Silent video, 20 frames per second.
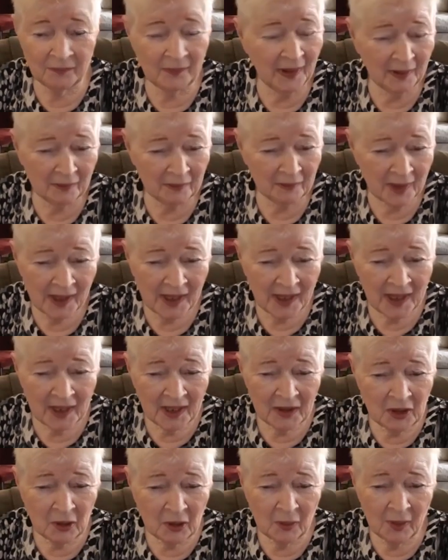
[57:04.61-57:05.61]
I
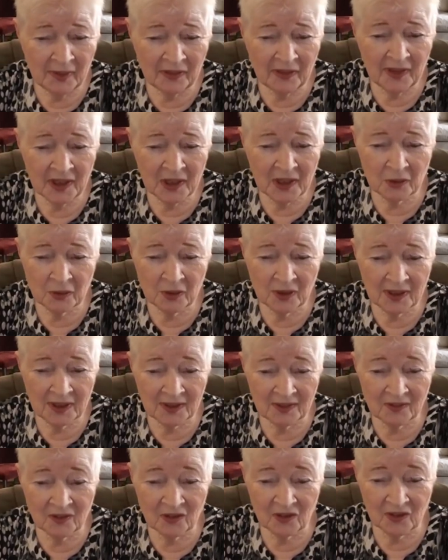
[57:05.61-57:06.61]
think you could
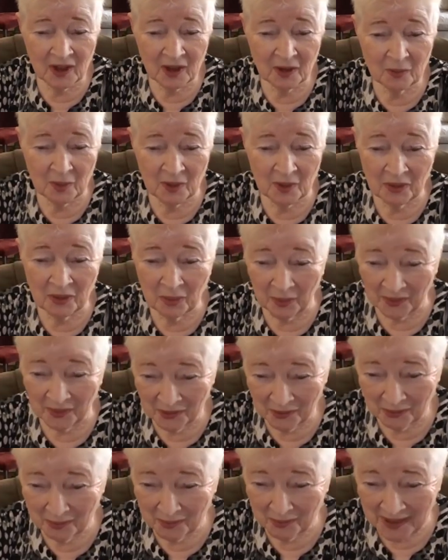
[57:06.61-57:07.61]
get stuck with
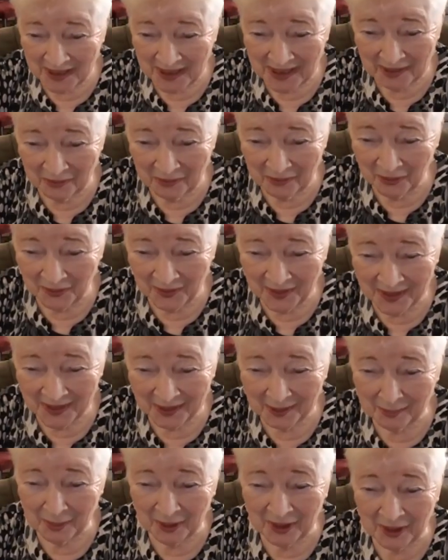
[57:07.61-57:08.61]
what's meaningful
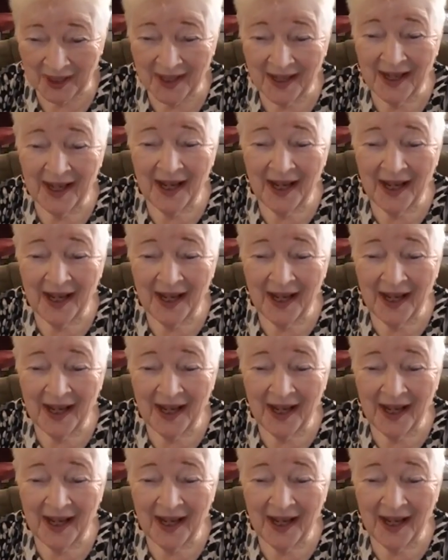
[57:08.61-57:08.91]
here, but